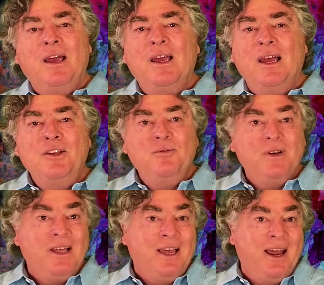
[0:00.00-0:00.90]
And you
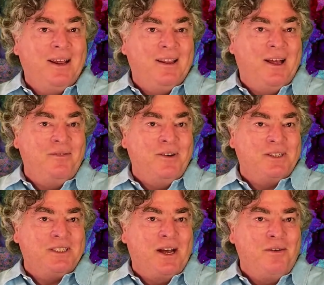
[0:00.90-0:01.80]
really can't love
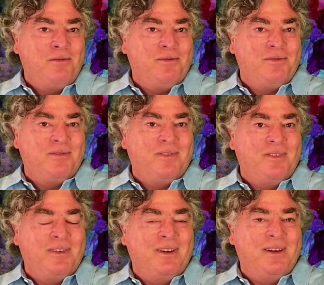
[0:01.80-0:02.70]
yourself
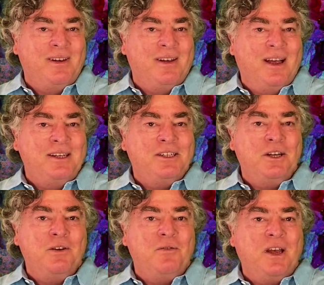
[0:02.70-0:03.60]
until
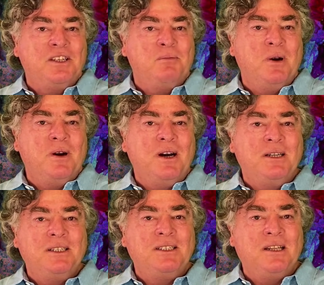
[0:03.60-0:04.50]
you've
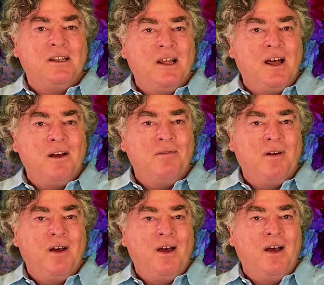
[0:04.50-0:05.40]
experienced the love
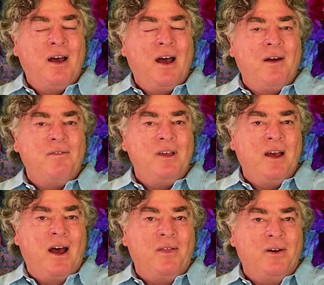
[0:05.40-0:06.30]
of the
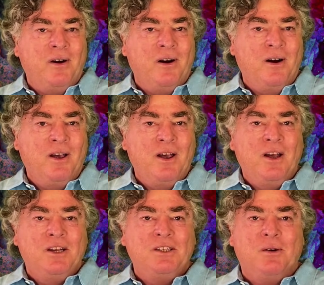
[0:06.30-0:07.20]
other.
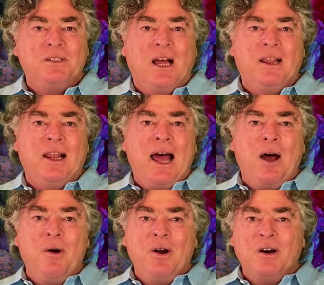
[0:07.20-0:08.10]
So it's
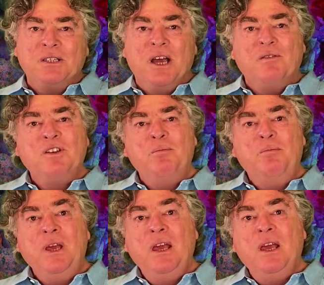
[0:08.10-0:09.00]
allowing ourselves to
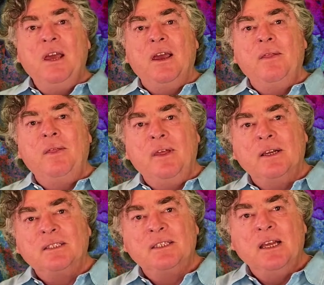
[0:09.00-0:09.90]
be in
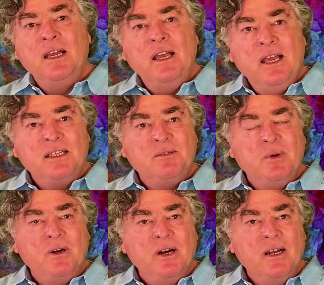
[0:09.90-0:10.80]
this
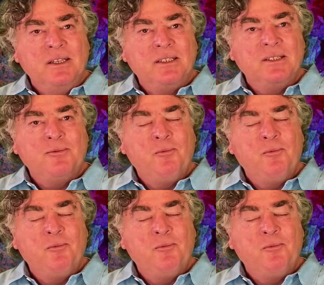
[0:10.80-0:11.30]
experience.